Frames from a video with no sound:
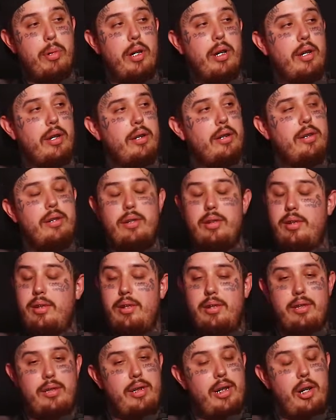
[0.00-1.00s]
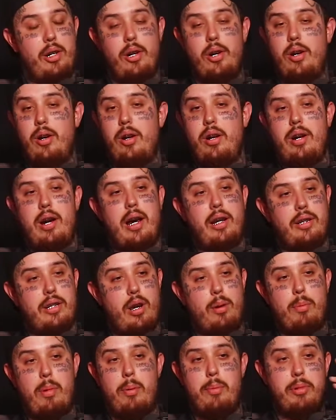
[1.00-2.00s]
But you know, I
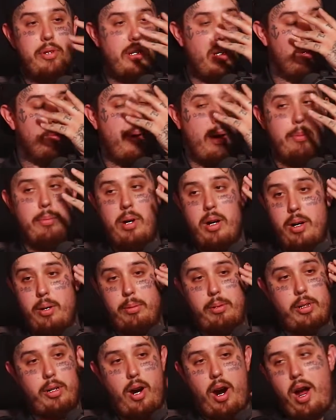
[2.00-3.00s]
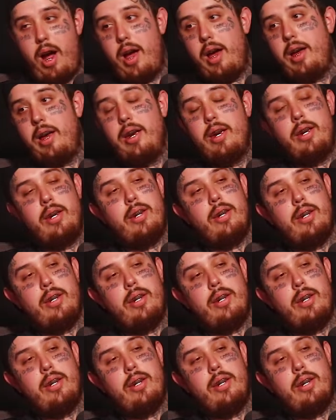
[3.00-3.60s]
saw my seeing my mom cry,